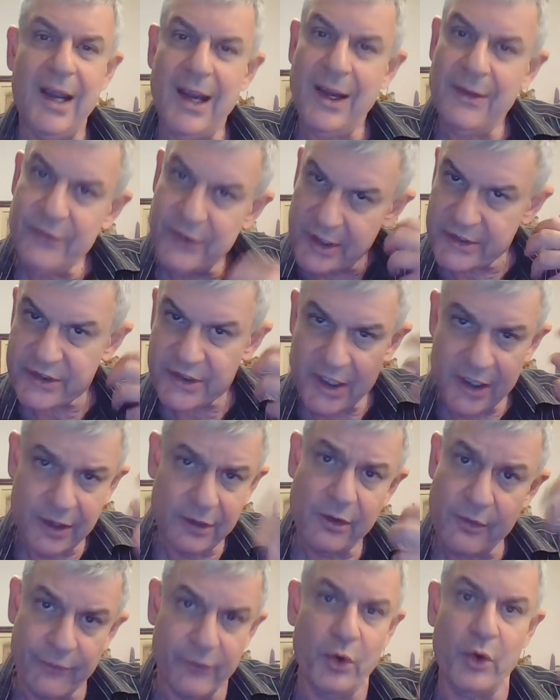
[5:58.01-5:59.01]
And this
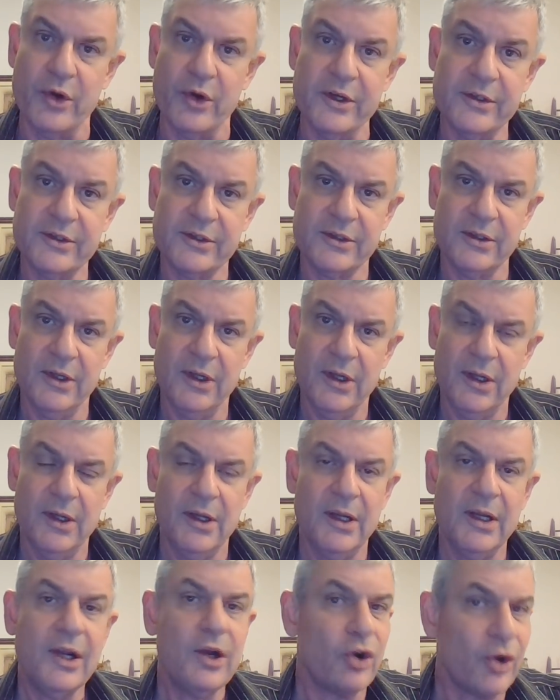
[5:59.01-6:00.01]
inner voice
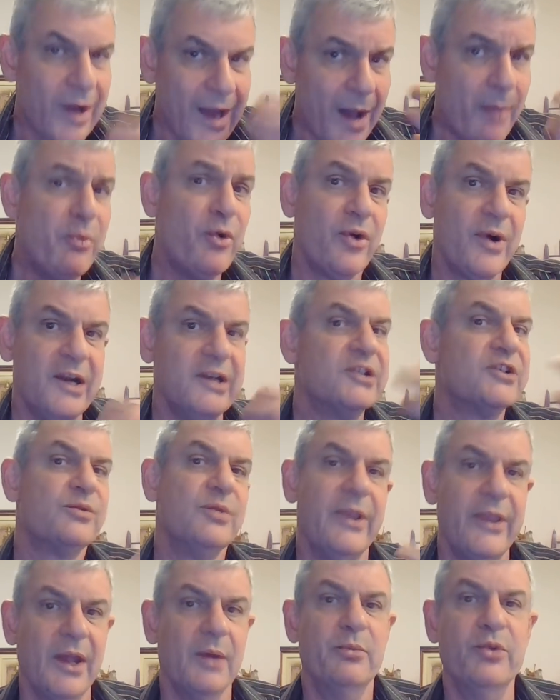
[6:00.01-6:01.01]
collaborates
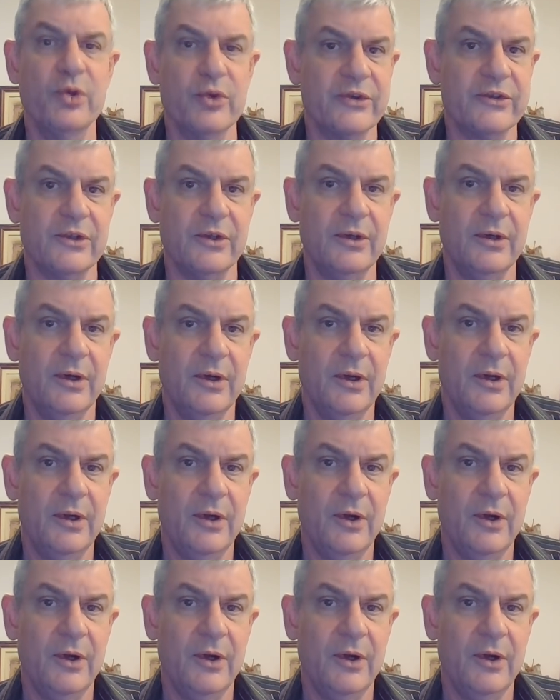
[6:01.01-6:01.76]
with the abuser